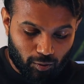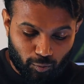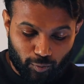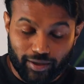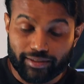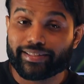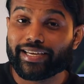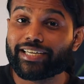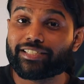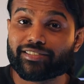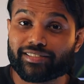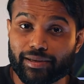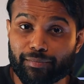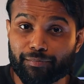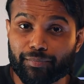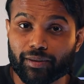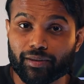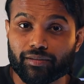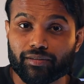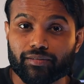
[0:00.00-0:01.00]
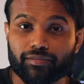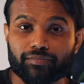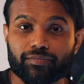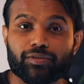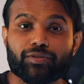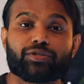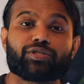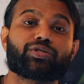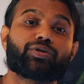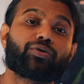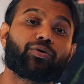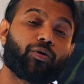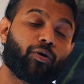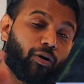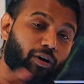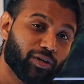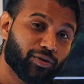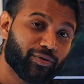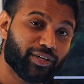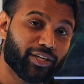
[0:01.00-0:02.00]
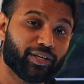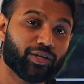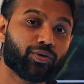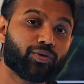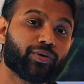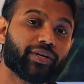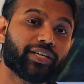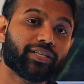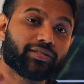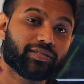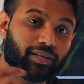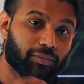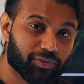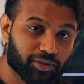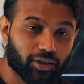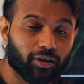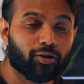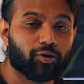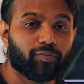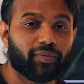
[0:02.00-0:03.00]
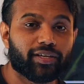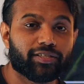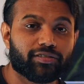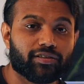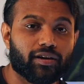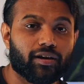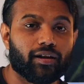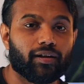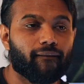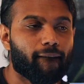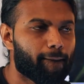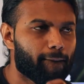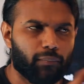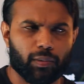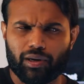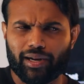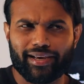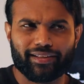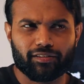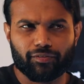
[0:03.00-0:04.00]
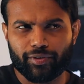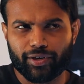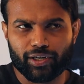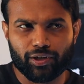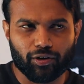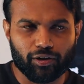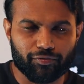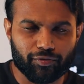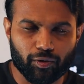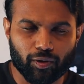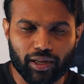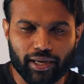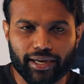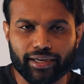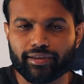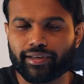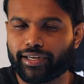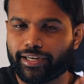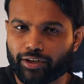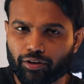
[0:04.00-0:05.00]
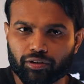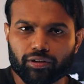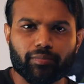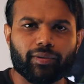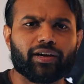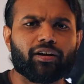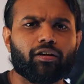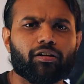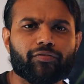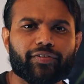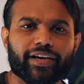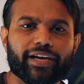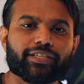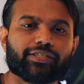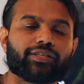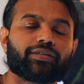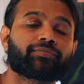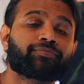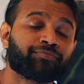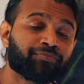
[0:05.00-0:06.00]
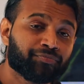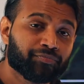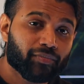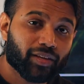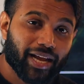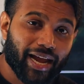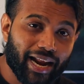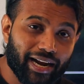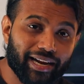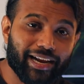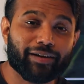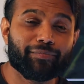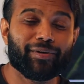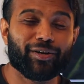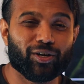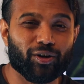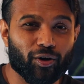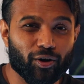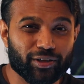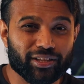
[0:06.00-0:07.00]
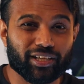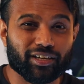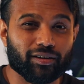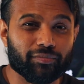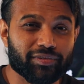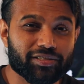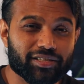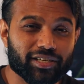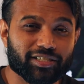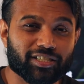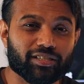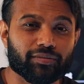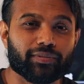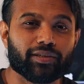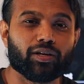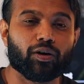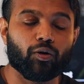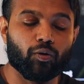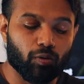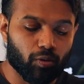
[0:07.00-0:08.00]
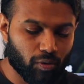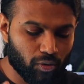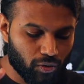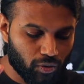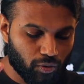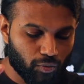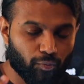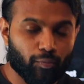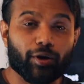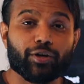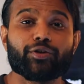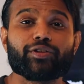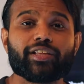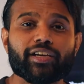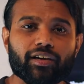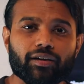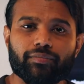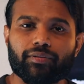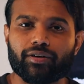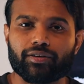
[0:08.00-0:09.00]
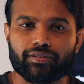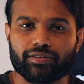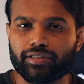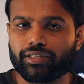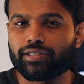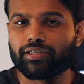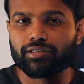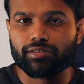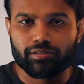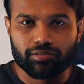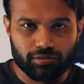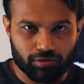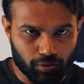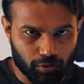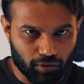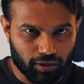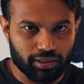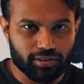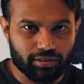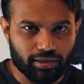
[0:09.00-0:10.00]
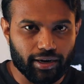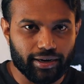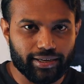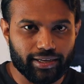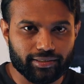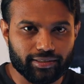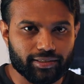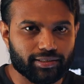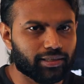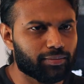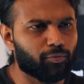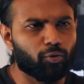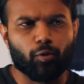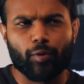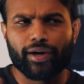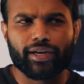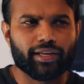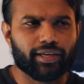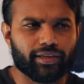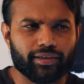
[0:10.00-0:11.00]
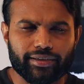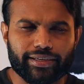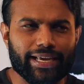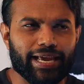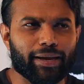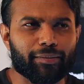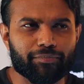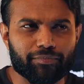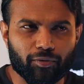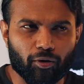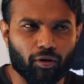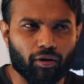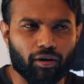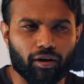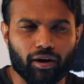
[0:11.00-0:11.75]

Well, that's simple. So all you need to do is subscribe to my channel, like the video if you like, hit on the bell notification, and let me know in the comment section below what do you think about the Google Stadia system or any game